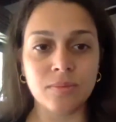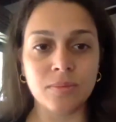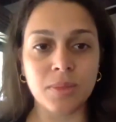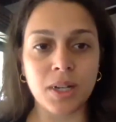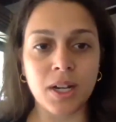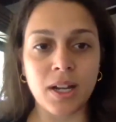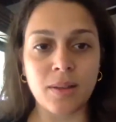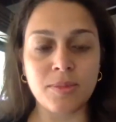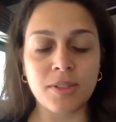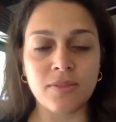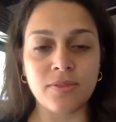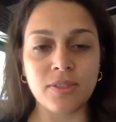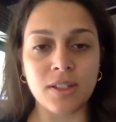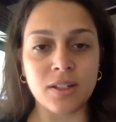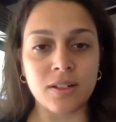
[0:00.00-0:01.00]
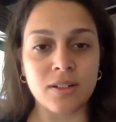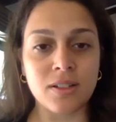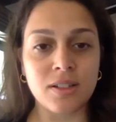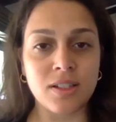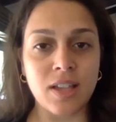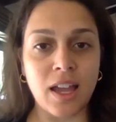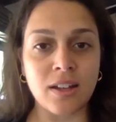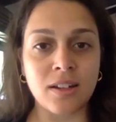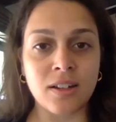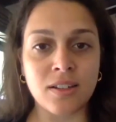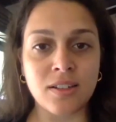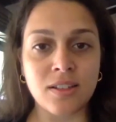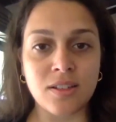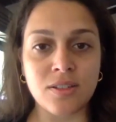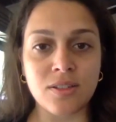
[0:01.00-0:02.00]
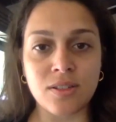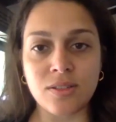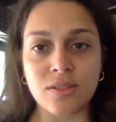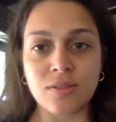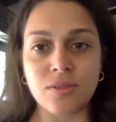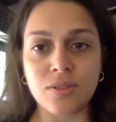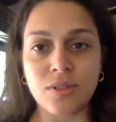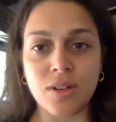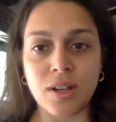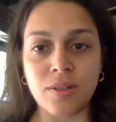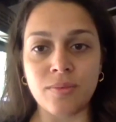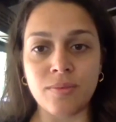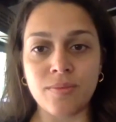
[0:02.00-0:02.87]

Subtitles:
Perhaps if there's sadness, there's also joy.